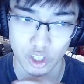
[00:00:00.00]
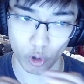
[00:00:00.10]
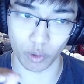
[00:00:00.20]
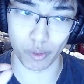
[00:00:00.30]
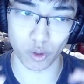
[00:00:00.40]
so
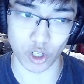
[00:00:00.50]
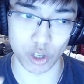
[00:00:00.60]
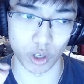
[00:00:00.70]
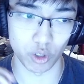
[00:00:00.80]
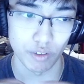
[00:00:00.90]
anywhere between 2
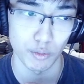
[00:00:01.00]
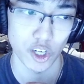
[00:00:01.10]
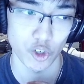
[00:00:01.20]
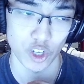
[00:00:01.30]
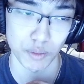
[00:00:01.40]
or 3 for
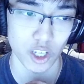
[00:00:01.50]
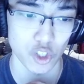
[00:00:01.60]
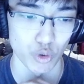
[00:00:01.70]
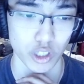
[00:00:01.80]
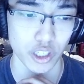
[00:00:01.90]
Bancho Stingmon is
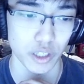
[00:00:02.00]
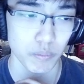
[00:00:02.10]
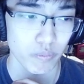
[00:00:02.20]
really good.